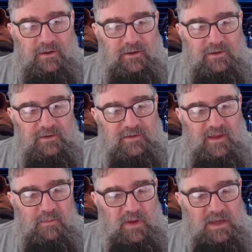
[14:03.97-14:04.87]
Does
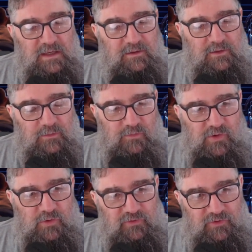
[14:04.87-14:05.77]
that mean in the
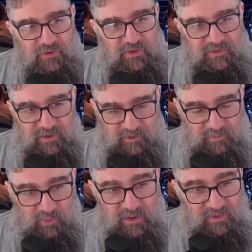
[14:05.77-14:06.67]
future there's going to
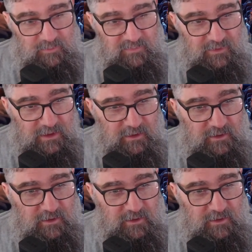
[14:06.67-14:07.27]
be Thameslink?